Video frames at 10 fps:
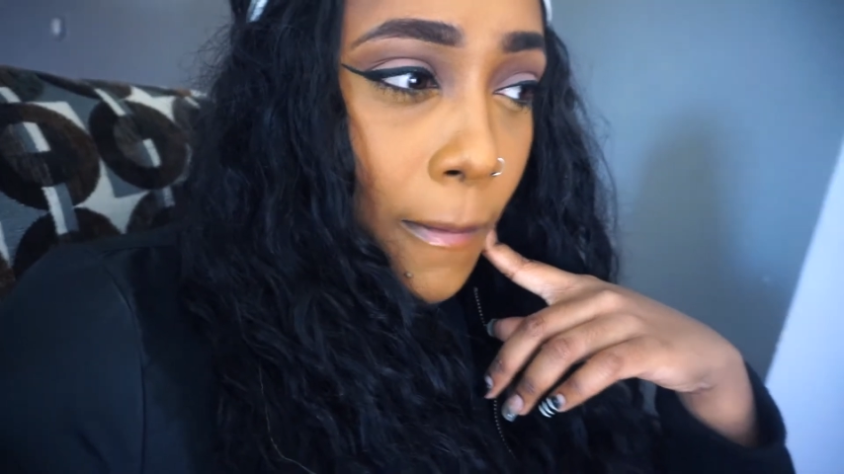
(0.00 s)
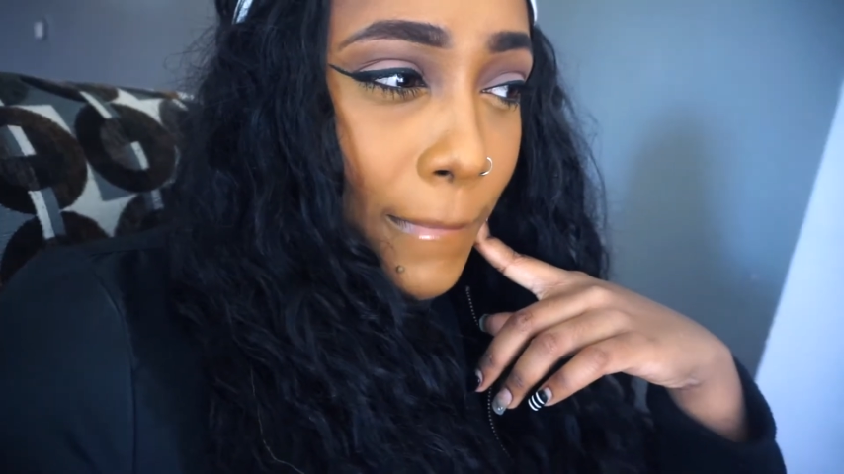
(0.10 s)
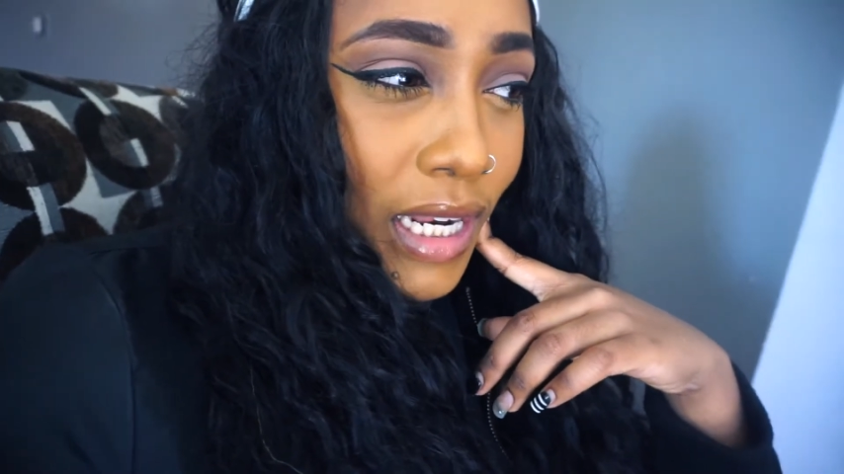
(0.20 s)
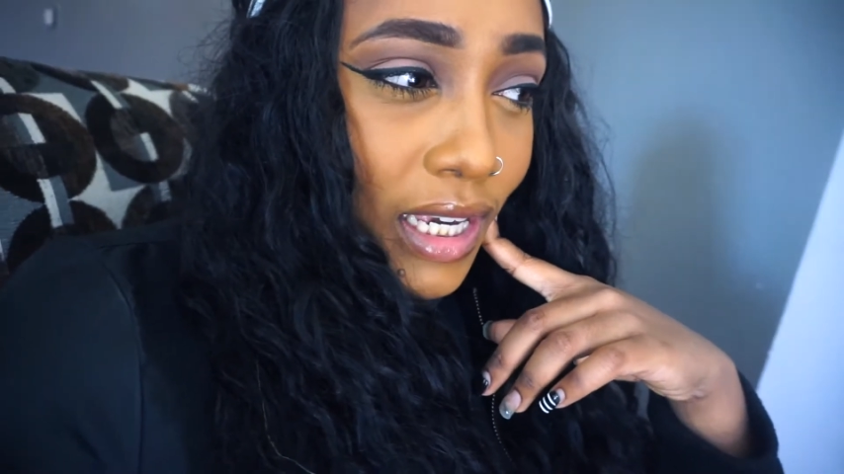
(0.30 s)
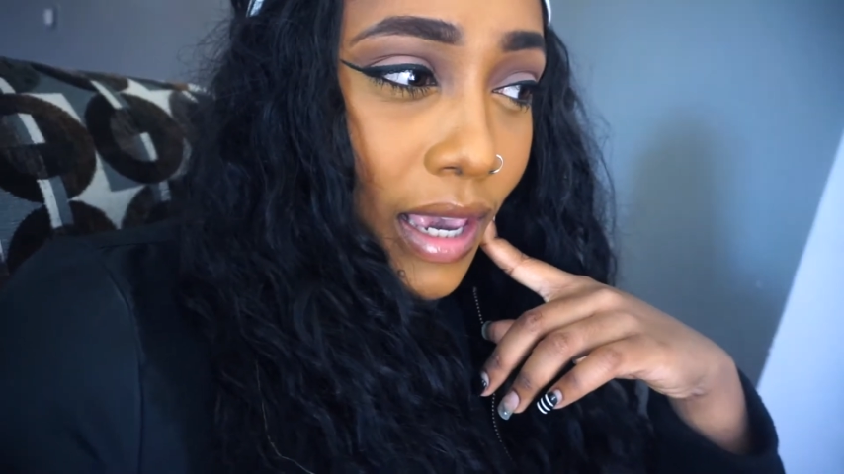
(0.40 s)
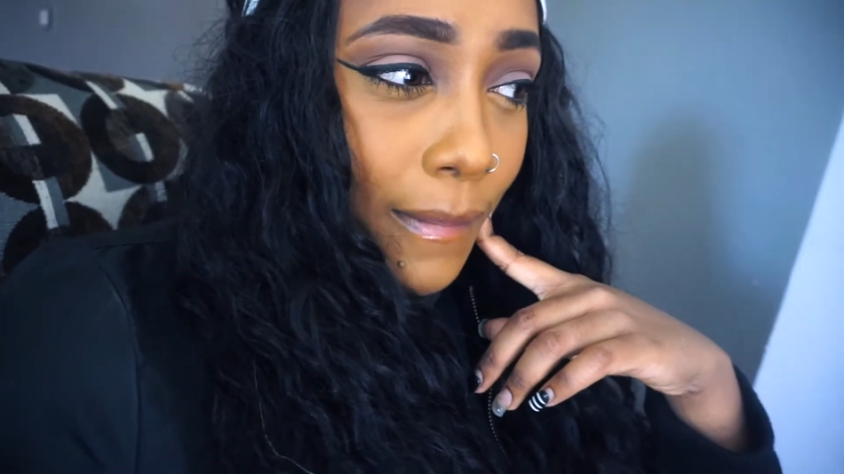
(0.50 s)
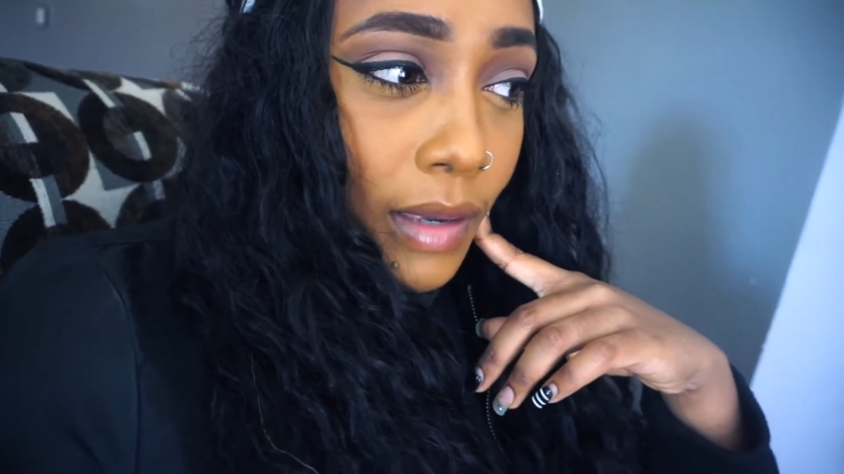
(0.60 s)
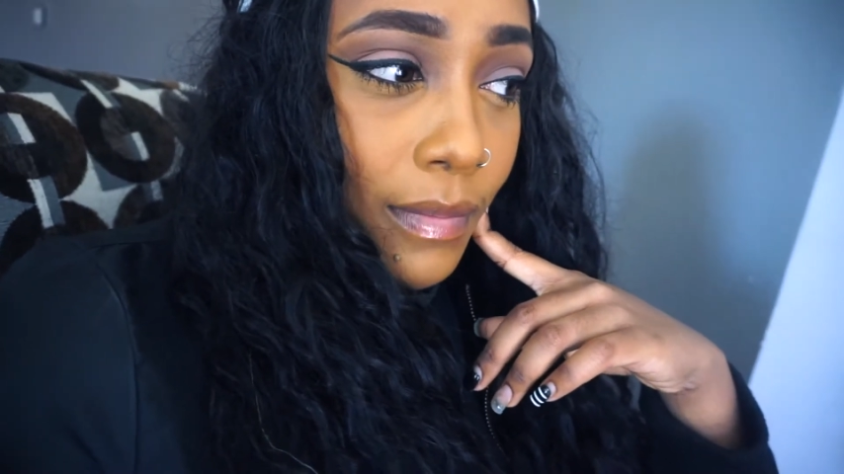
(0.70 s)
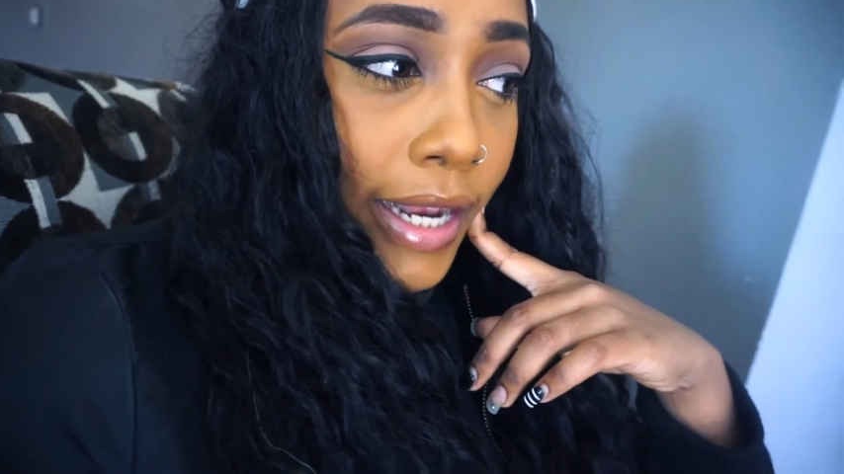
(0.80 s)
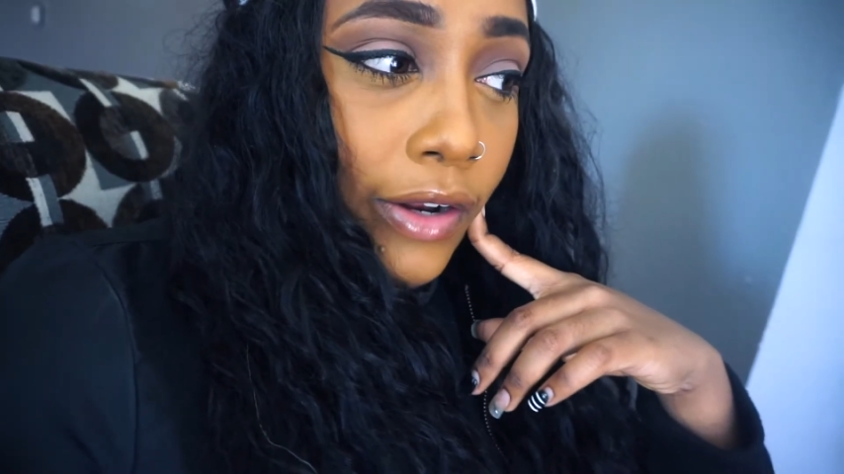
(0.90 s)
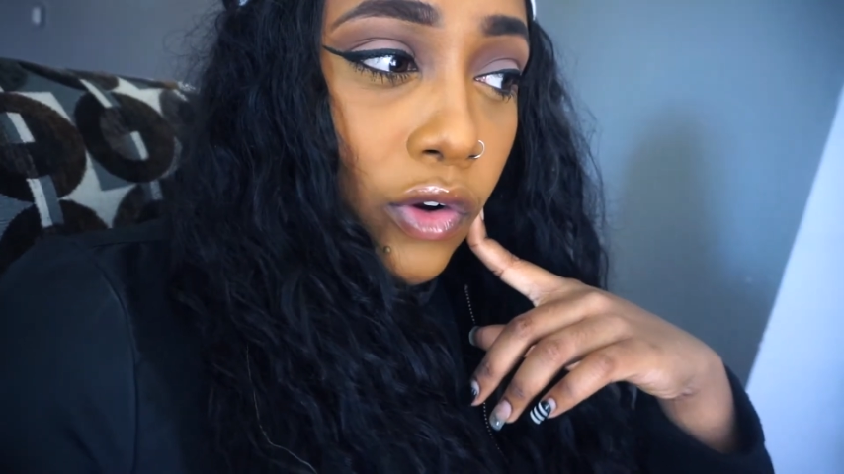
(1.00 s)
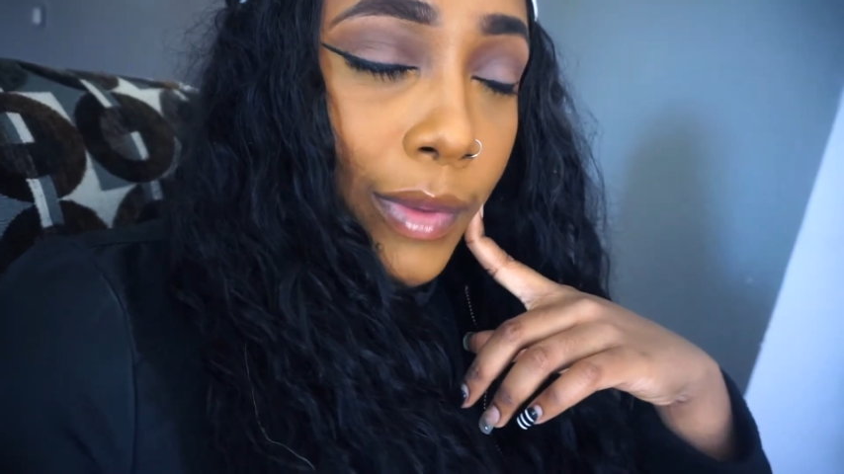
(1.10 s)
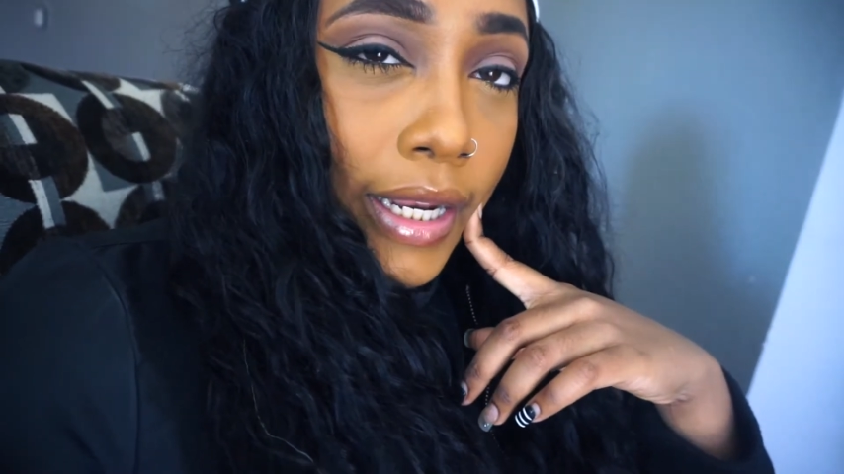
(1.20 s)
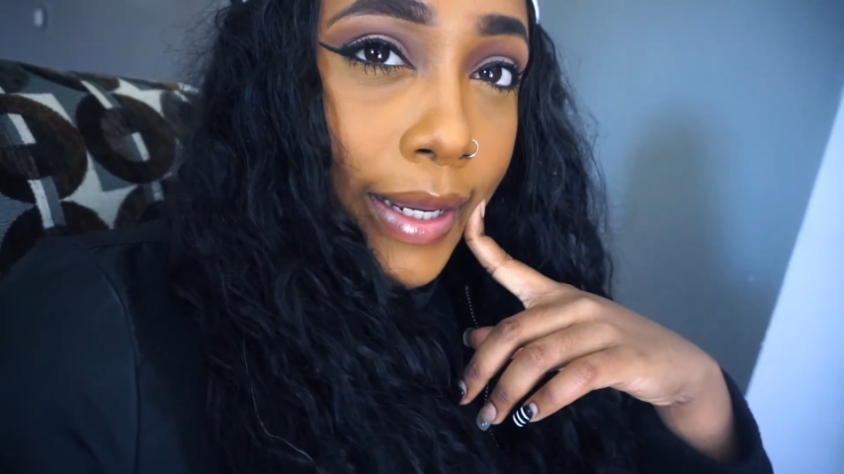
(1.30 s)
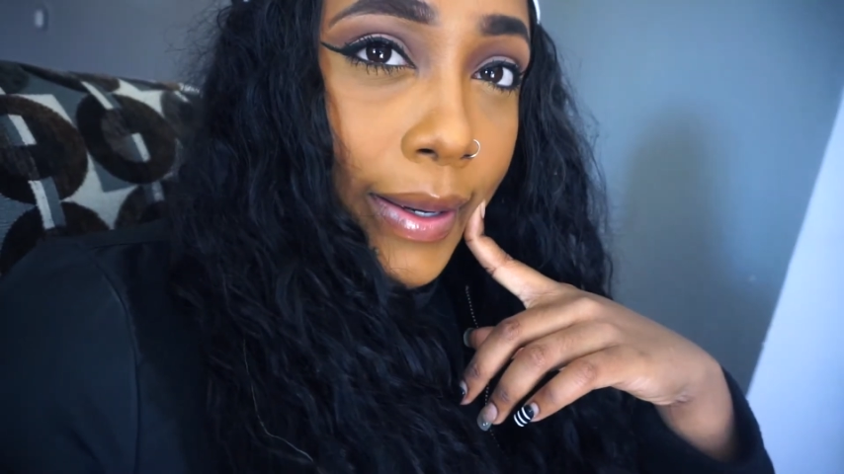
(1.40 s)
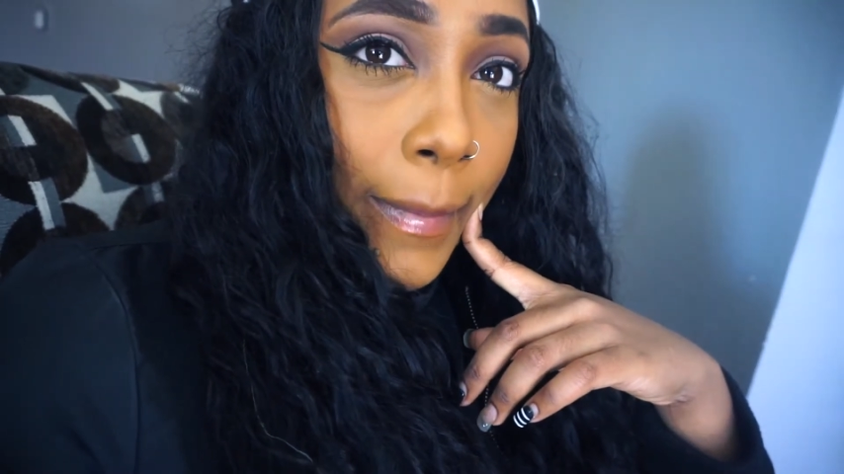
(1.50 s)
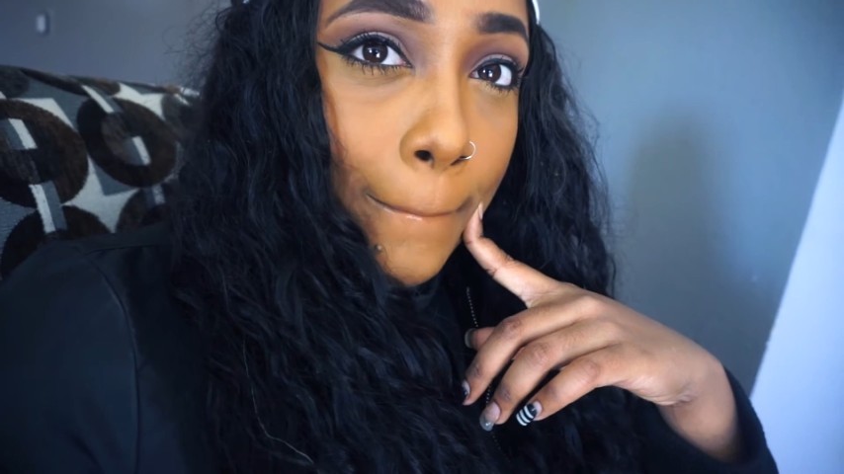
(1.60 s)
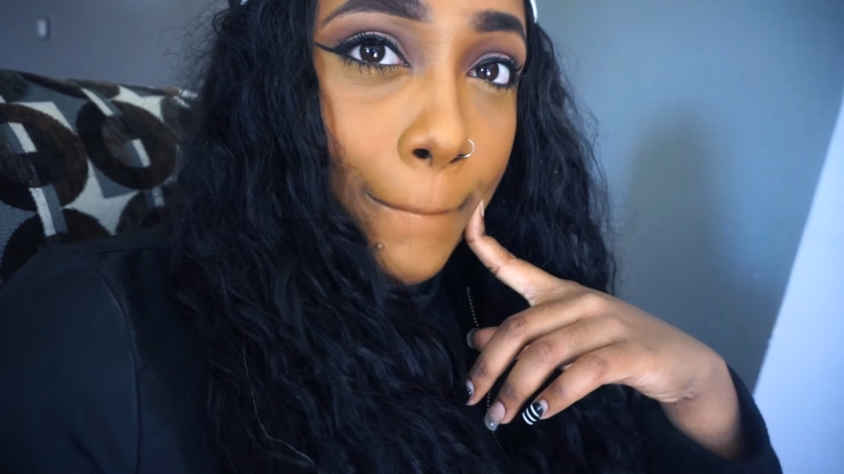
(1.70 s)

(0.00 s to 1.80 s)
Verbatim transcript: but I can't be mad at nobody